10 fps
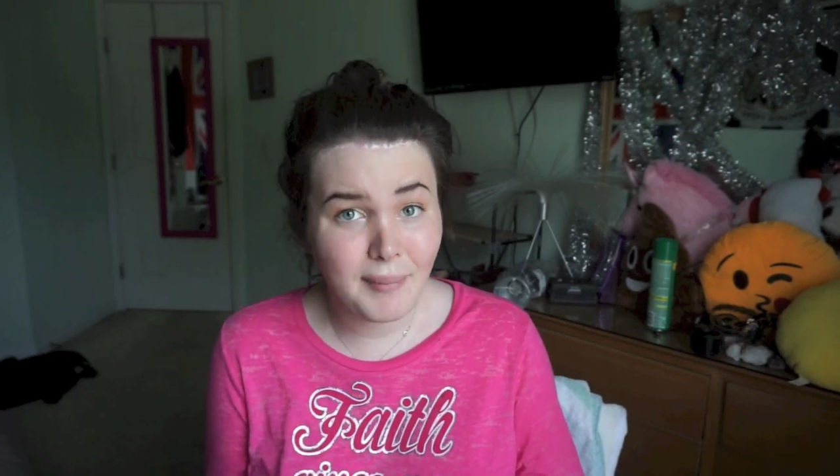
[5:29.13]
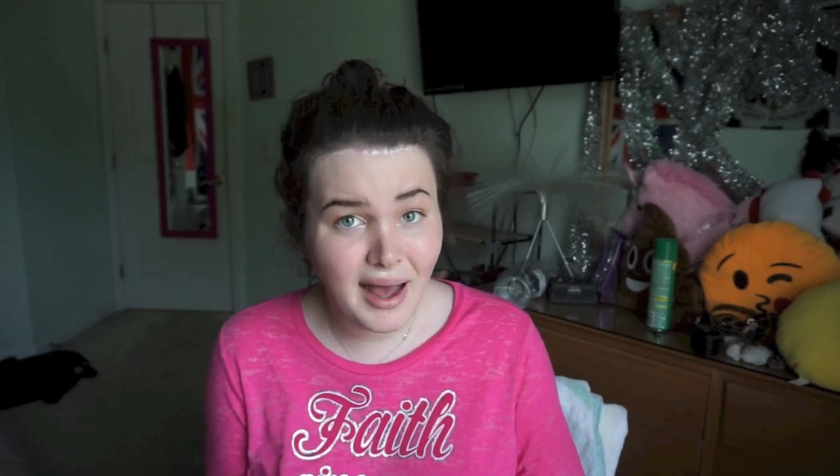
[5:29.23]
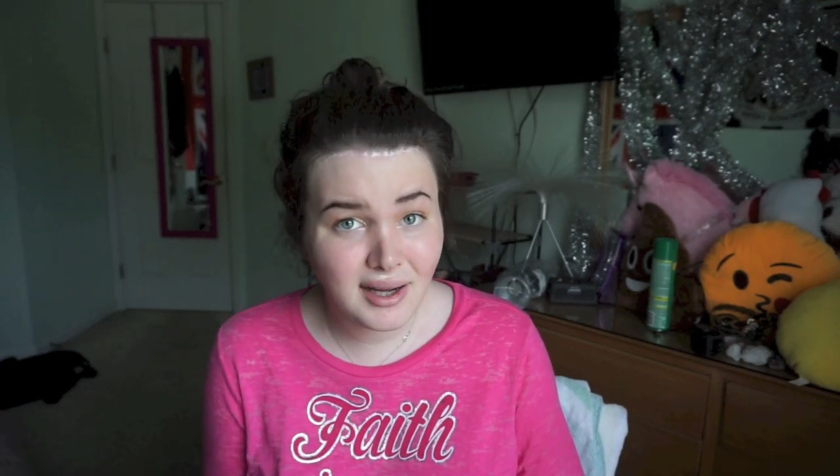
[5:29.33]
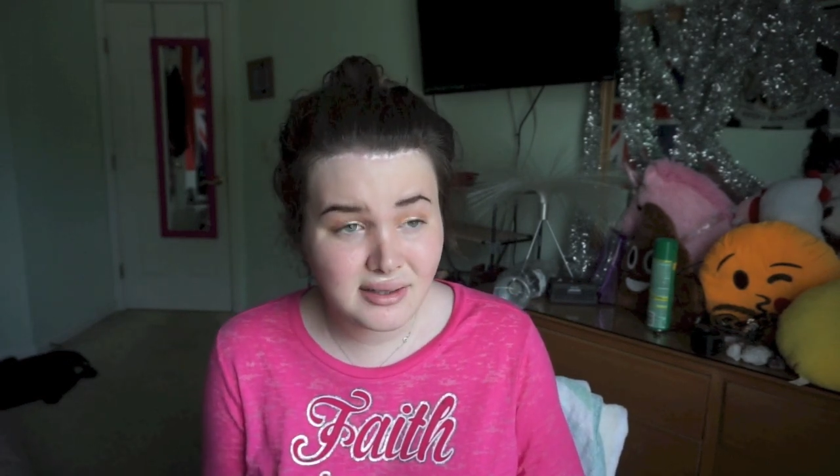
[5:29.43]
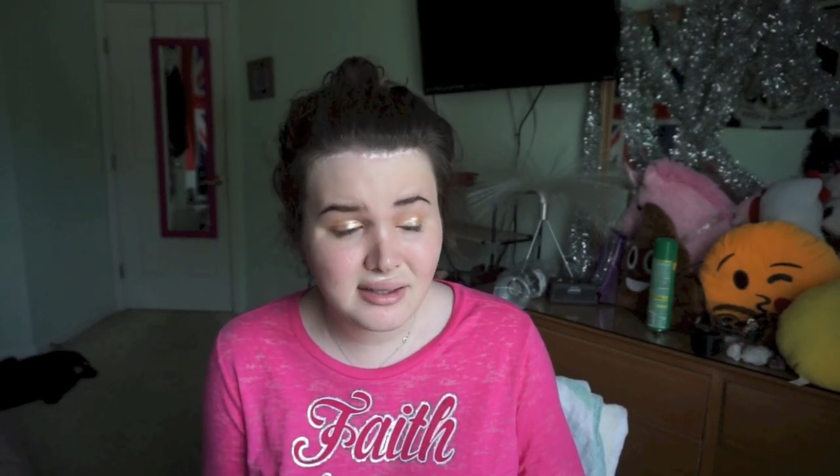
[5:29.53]

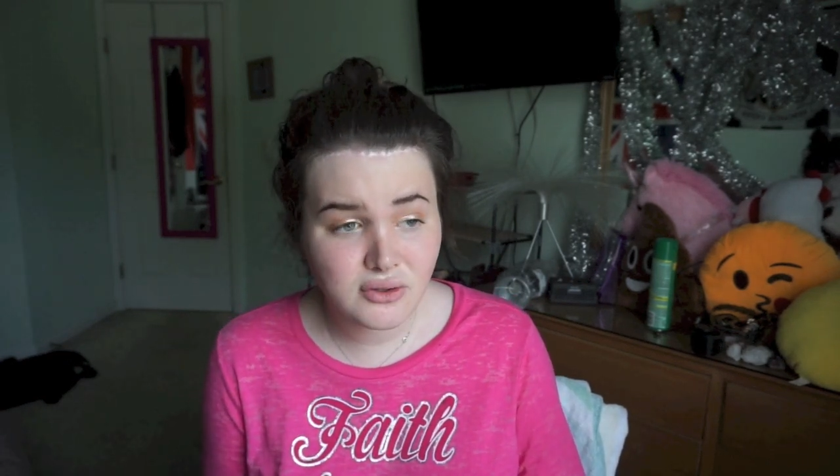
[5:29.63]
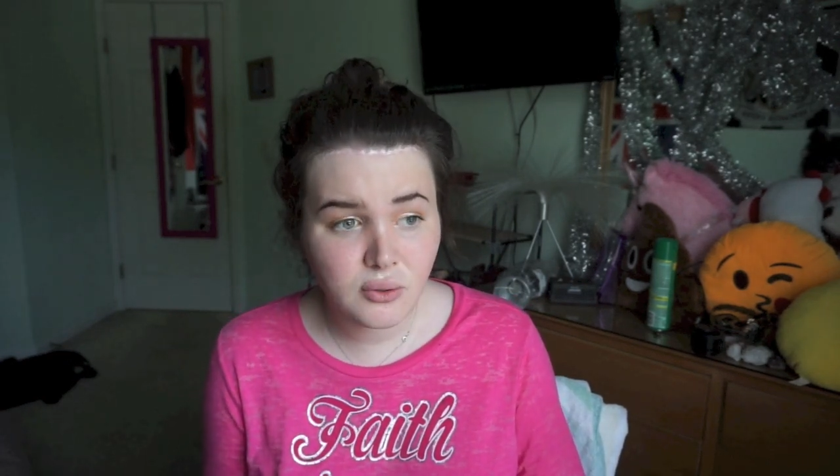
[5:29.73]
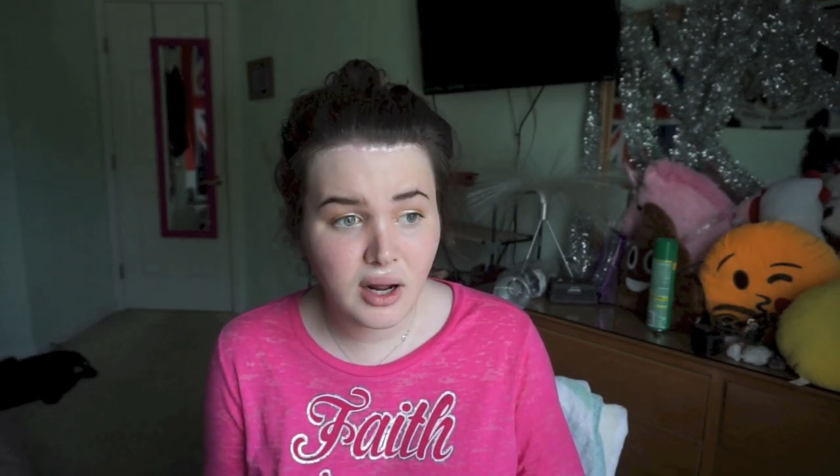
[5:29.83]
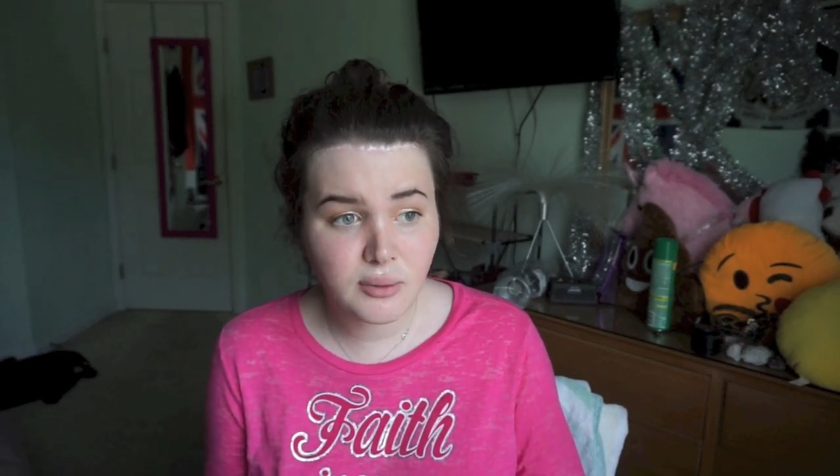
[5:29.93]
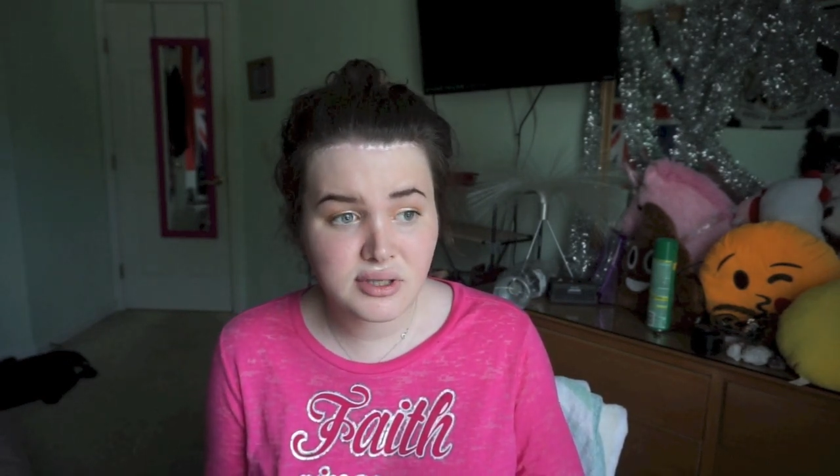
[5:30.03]
magazines
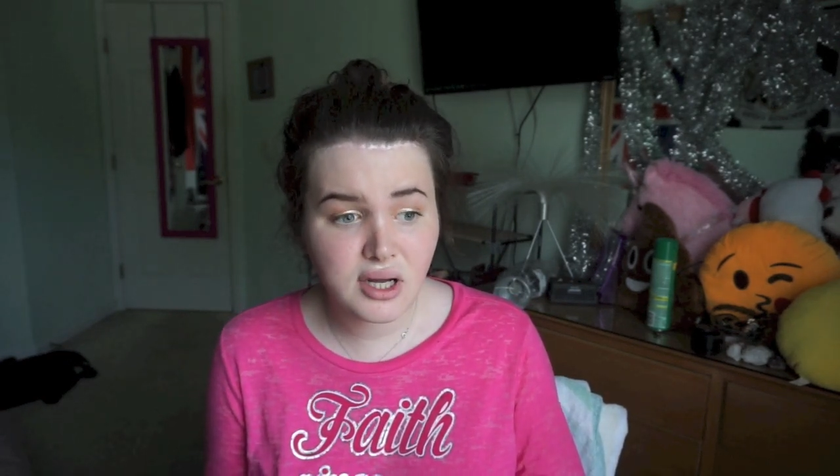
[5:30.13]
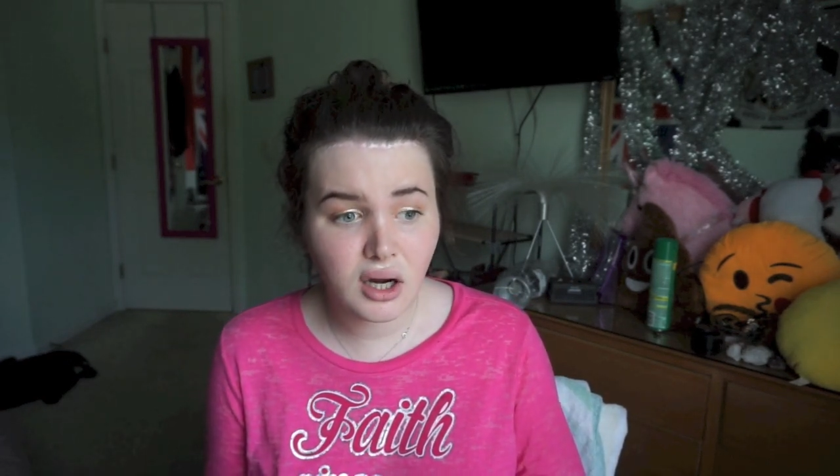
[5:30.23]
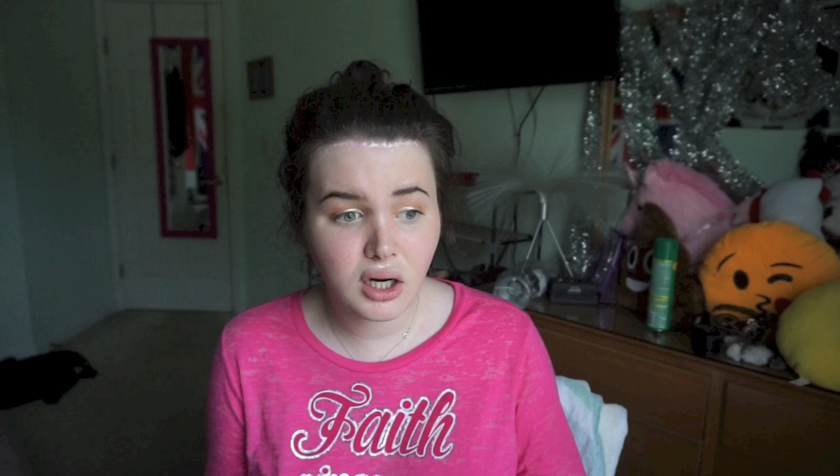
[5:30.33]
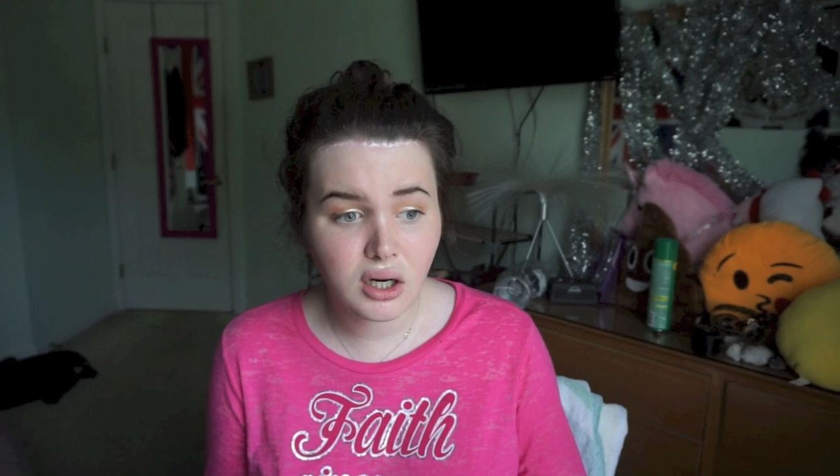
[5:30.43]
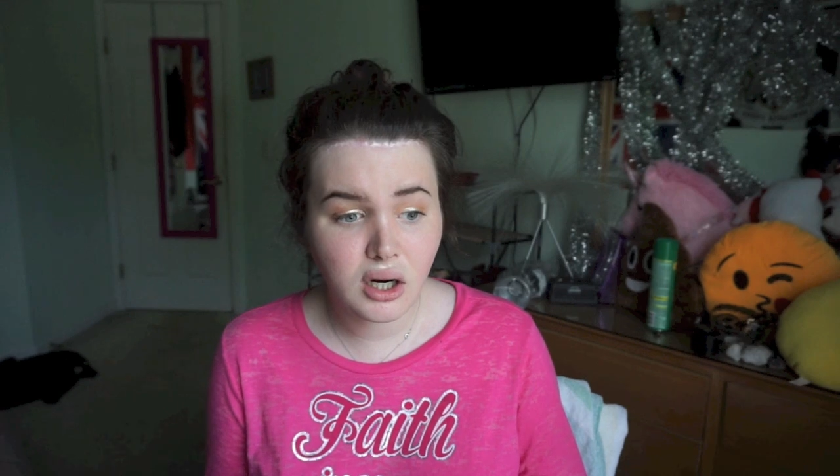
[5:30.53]
when I was
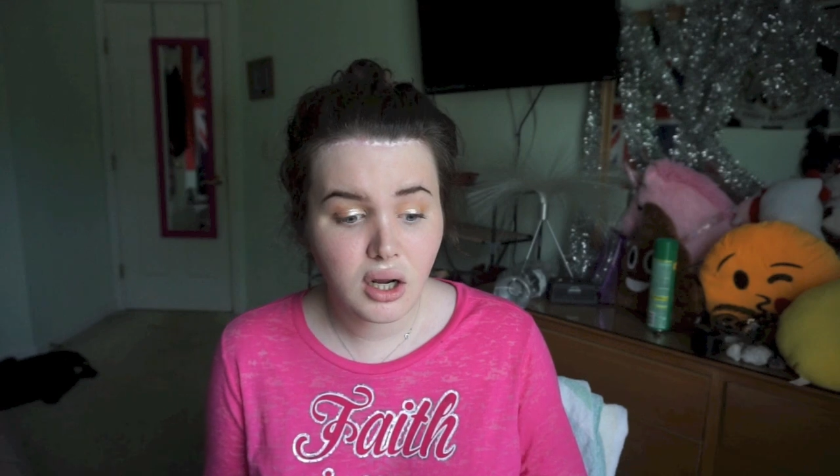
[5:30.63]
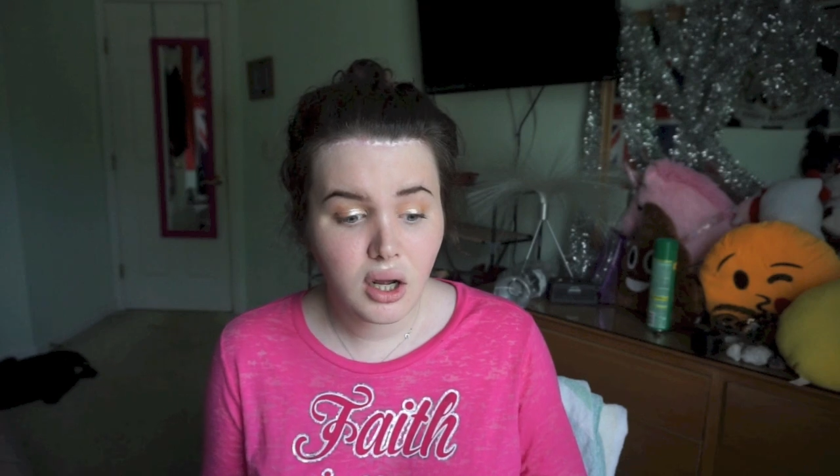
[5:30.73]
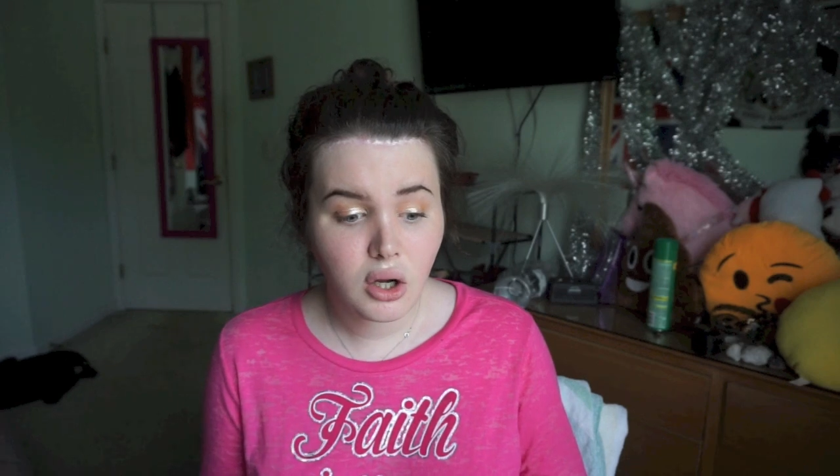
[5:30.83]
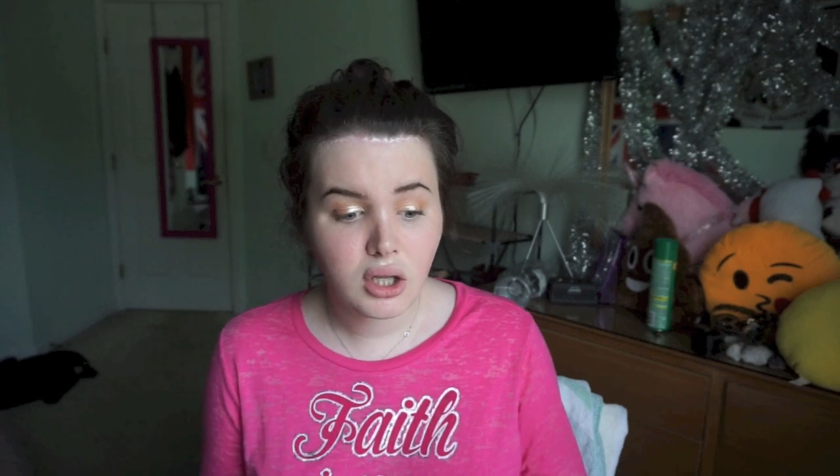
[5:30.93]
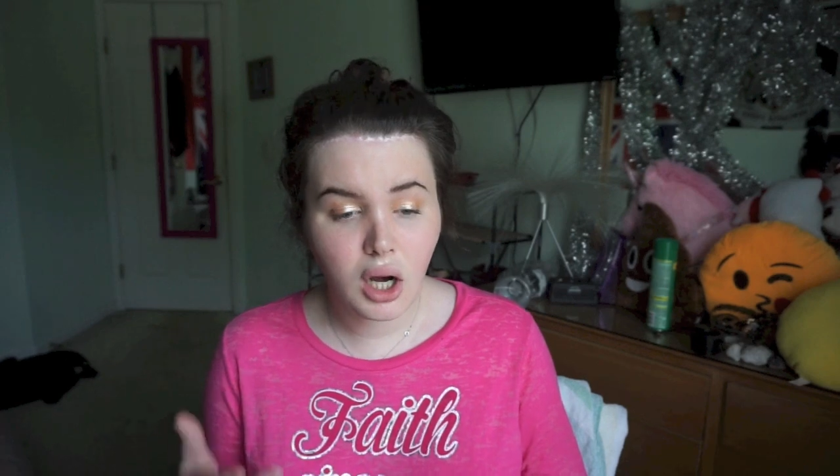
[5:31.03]

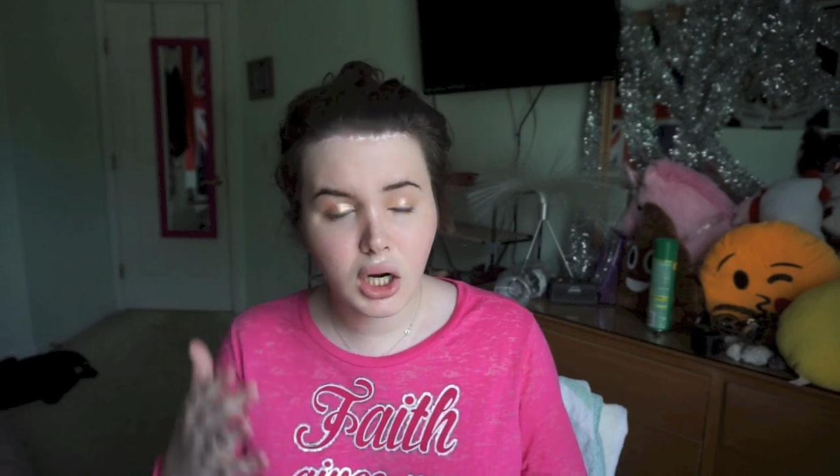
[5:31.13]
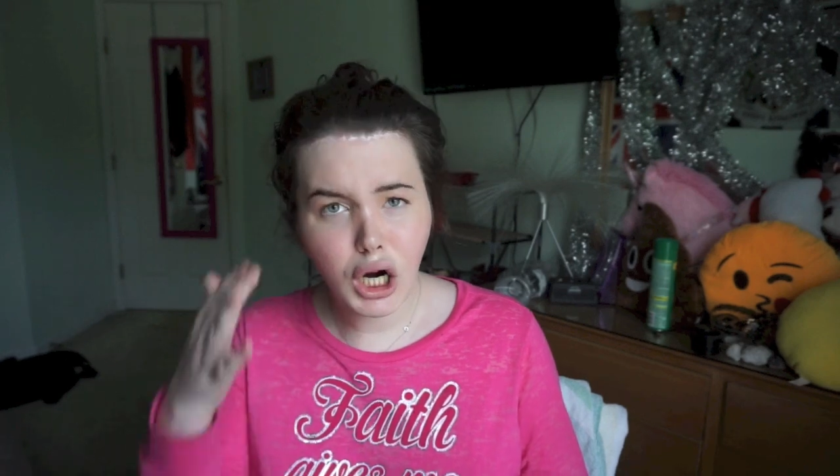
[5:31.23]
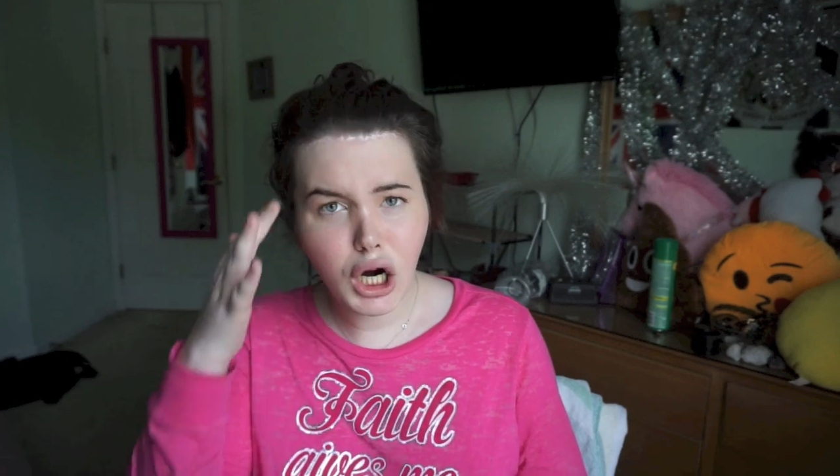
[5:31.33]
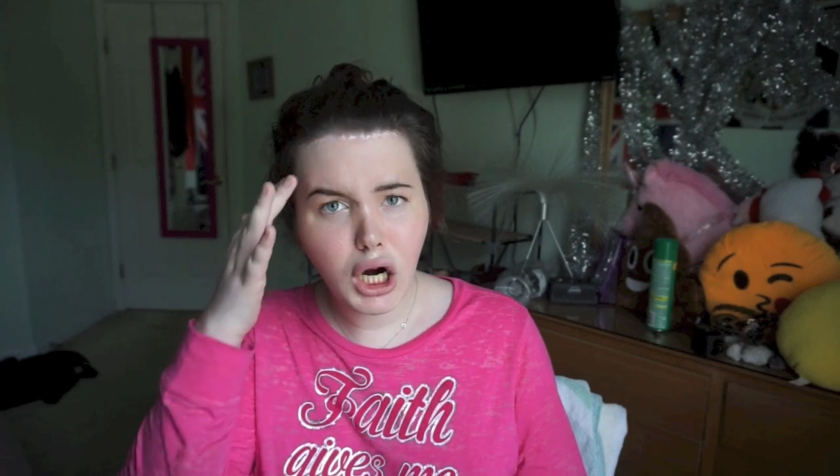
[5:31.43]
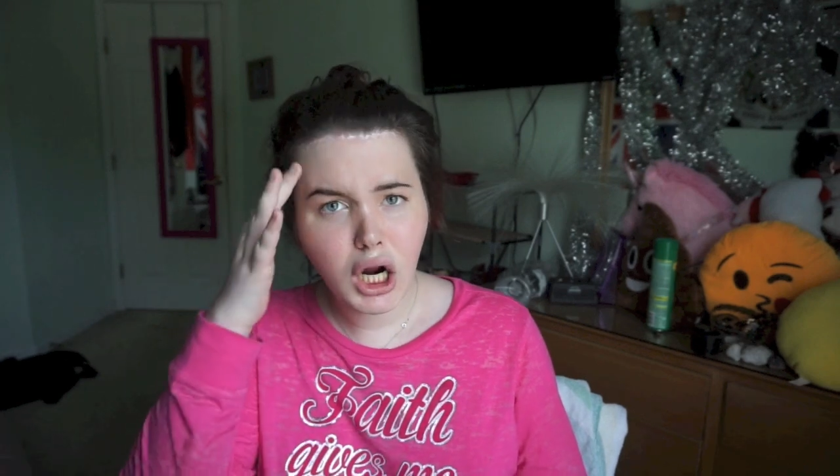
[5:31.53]

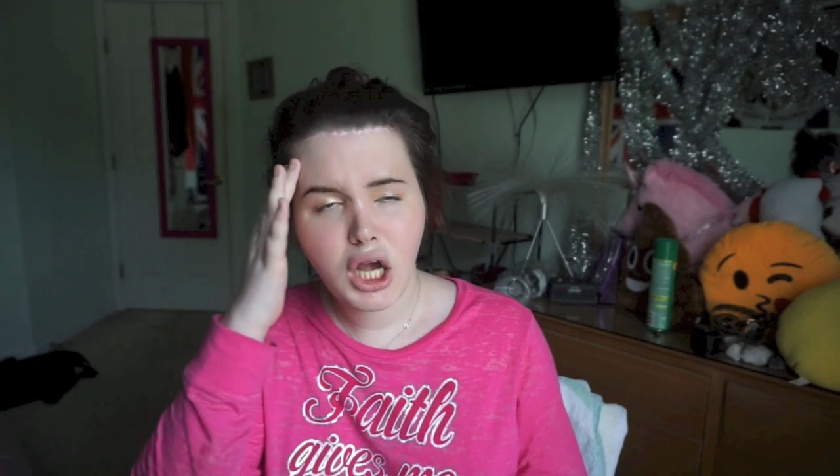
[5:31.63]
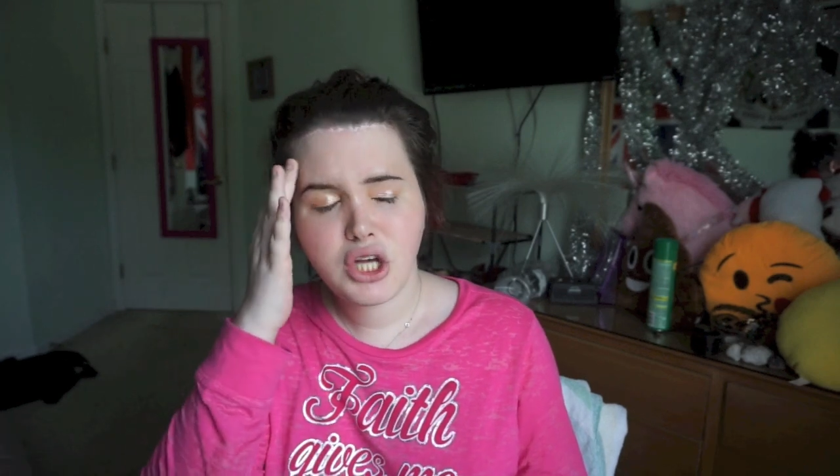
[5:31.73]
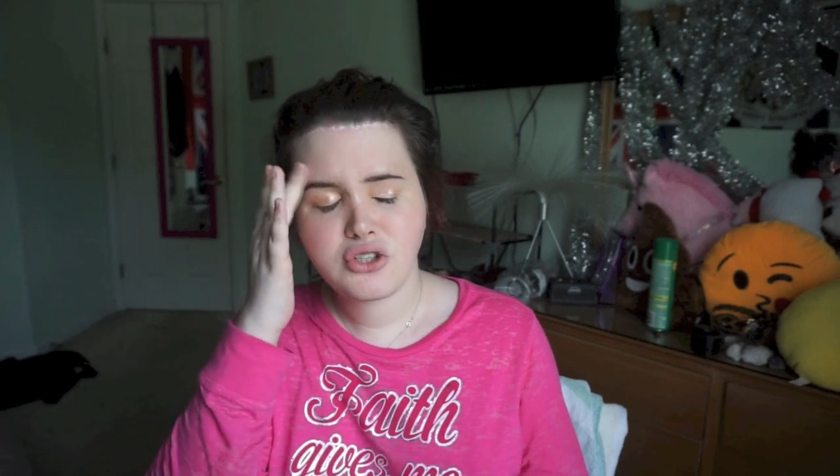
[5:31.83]
younger,